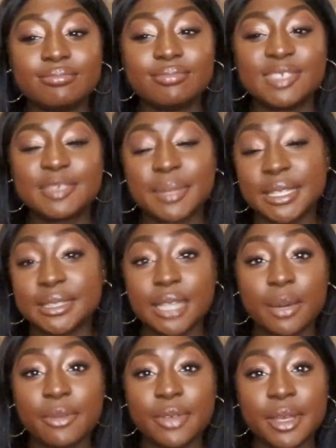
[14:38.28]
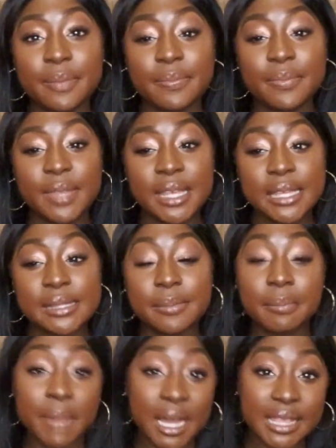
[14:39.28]
spending time with him is
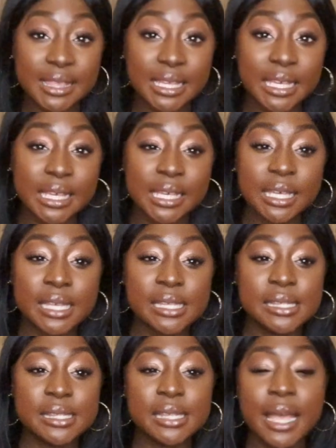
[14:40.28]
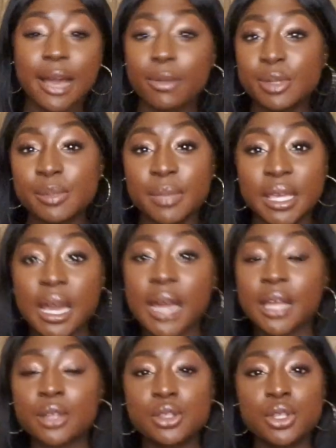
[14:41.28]
my thing, helps me. I
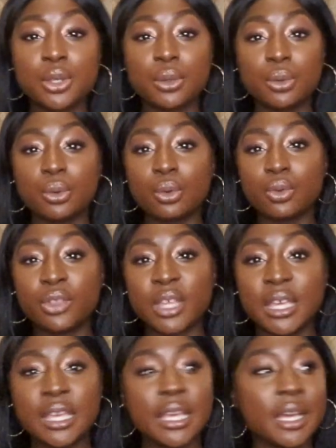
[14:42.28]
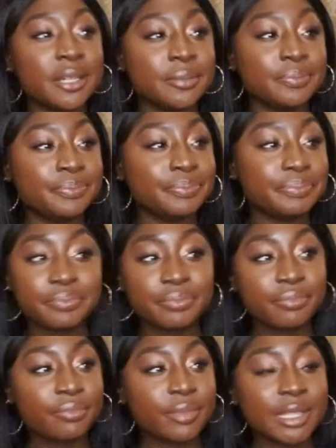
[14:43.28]
can do all the
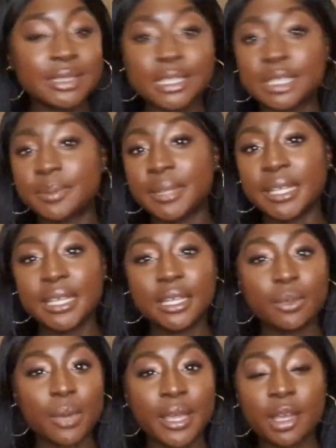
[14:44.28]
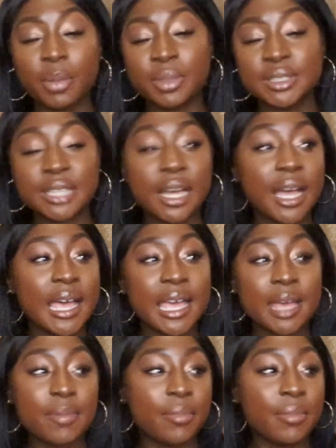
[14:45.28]
discipline, waking up on
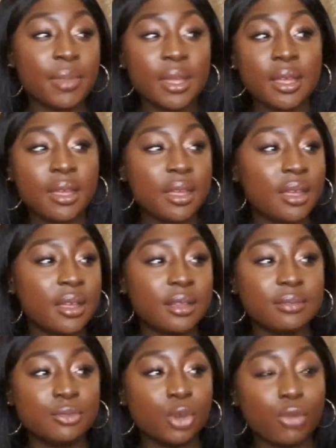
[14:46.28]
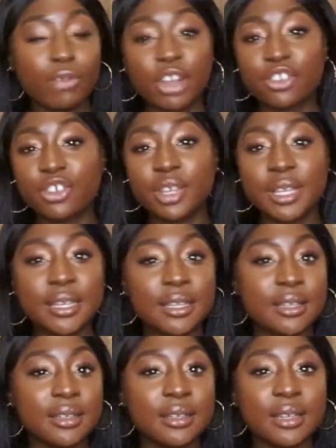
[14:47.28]
time, not
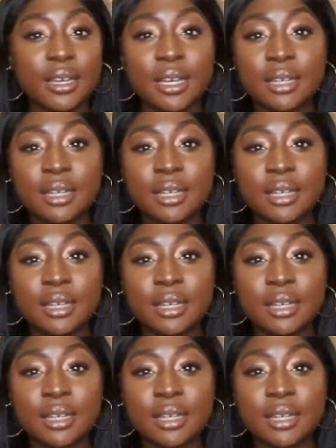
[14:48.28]
rushing,